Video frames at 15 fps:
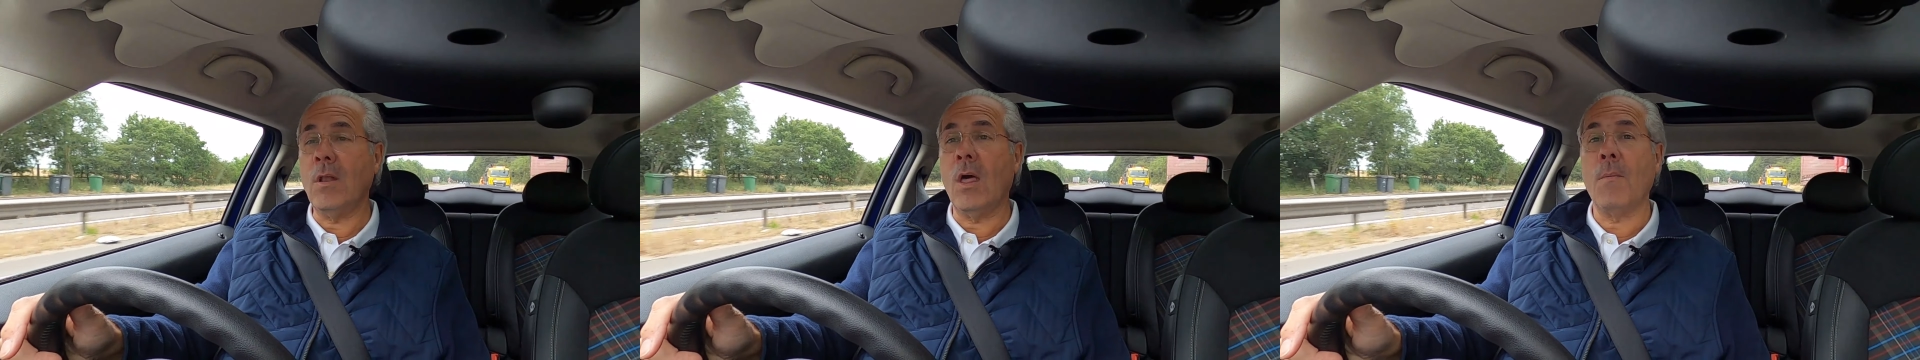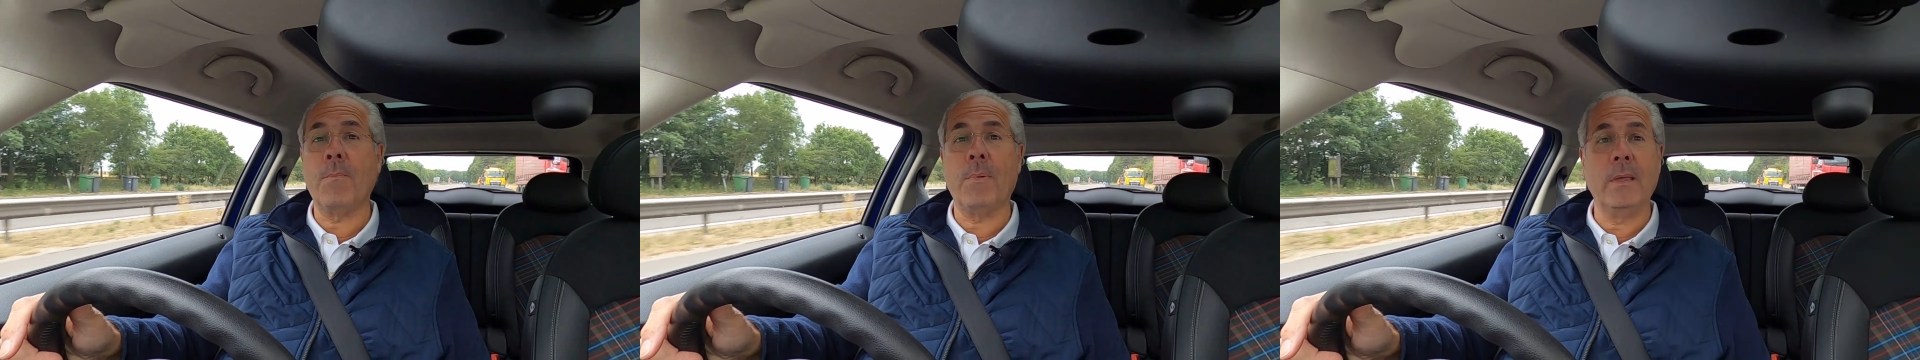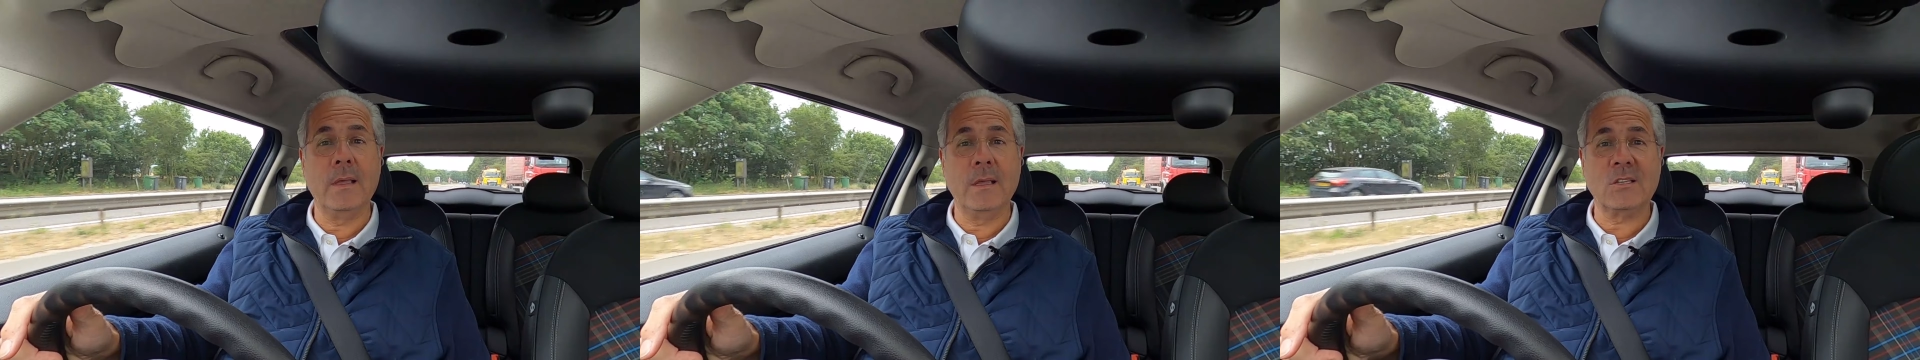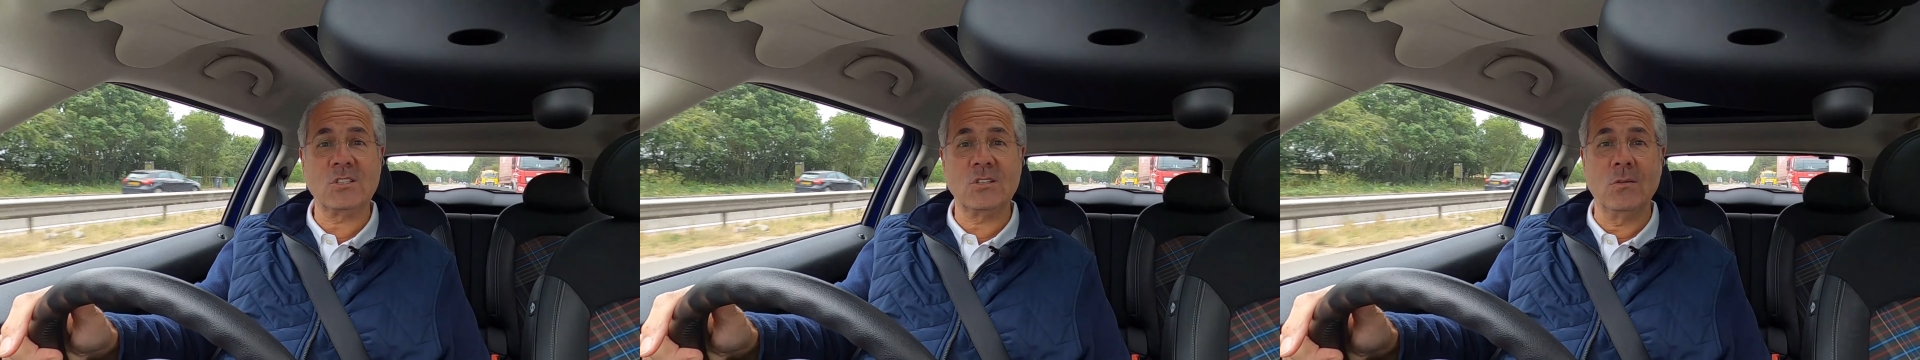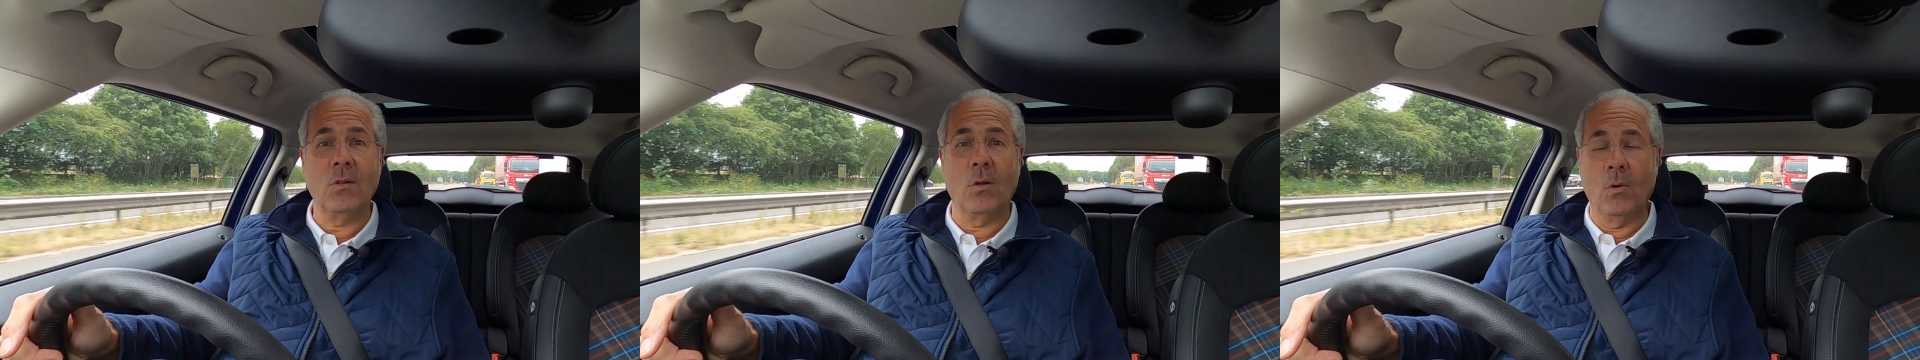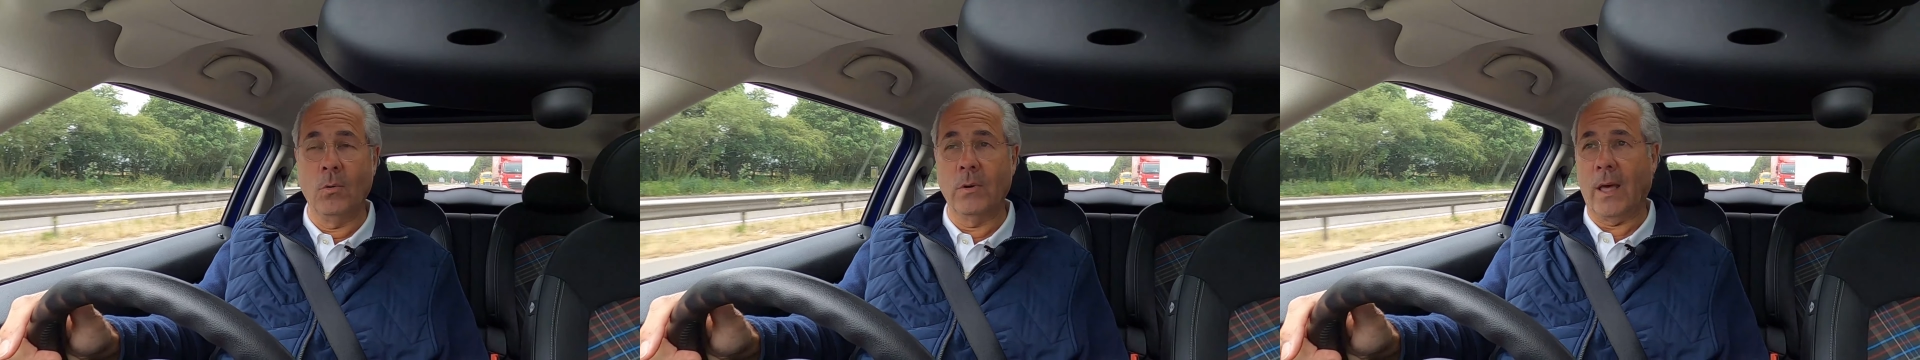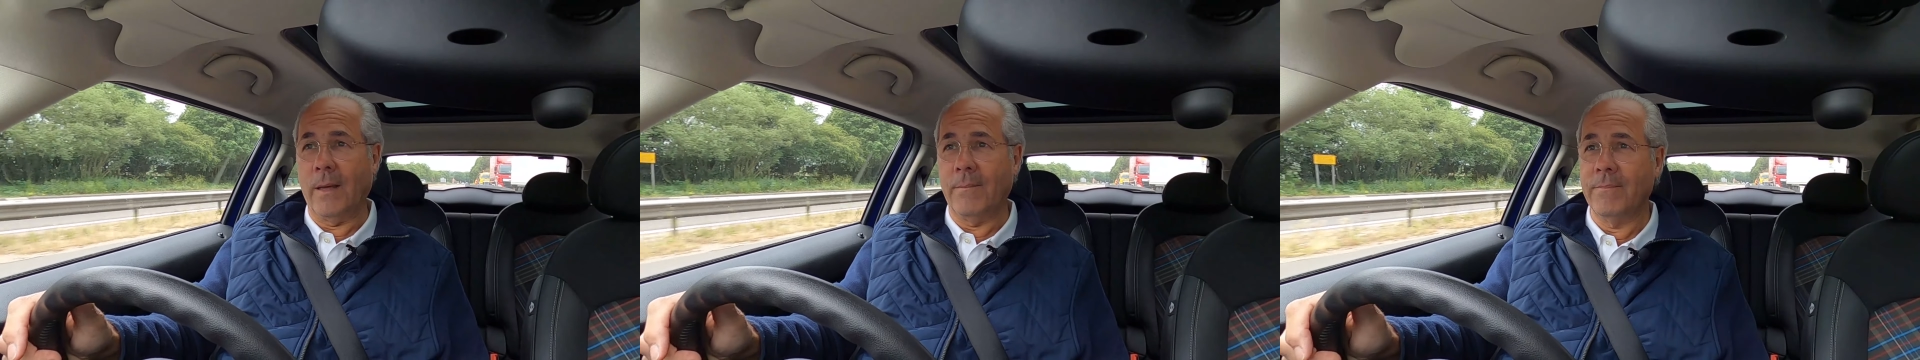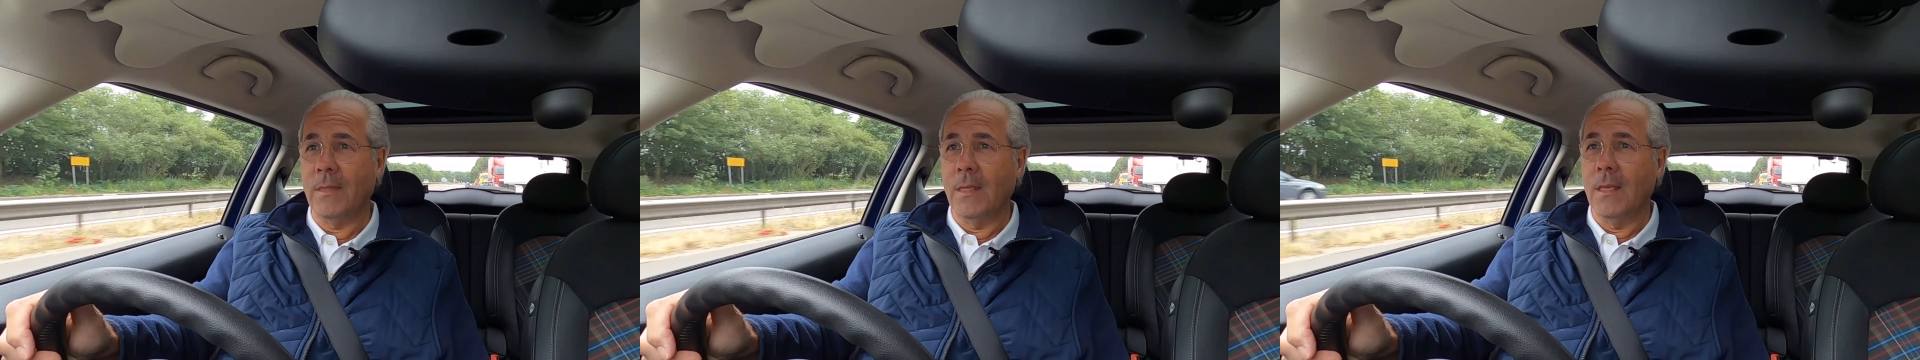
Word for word: own personal order.